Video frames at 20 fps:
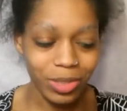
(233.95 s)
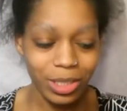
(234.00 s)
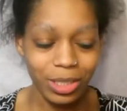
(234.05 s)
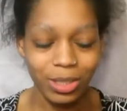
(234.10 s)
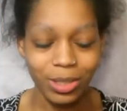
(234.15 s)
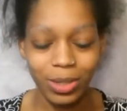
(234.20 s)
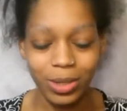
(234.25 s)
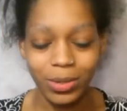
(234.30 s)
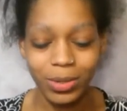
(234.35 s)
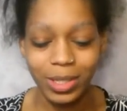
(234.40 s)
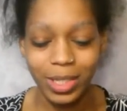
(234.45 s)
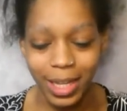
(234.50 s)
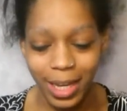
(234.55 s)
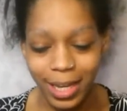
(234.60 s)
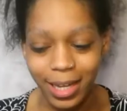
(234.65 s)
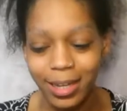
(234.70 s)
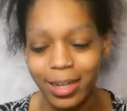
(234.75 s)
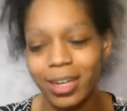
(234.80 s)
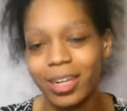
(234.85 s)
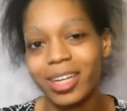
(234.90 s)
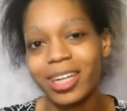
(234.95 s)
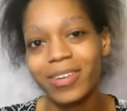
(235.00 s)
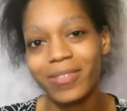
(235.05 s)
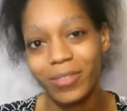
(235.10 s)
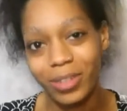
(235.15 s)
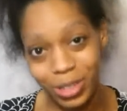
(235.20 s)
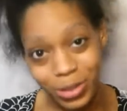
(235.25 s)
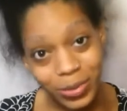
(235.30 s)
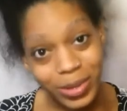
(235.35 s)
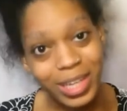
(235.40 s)
So yeah,
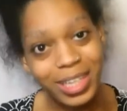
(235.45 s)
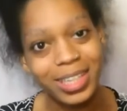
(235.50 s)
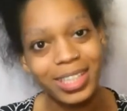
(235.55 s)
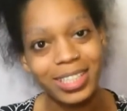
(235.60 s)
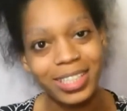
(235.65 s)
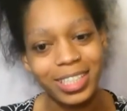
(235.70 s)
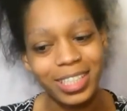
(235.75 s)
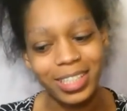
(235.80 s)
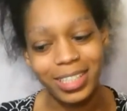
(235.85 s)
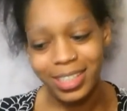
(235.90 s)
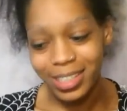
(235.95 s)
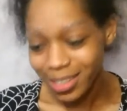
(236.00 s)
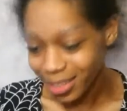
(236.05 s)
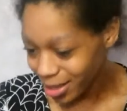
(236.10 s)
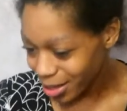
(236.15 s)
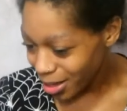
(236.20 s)
we're doing it this year.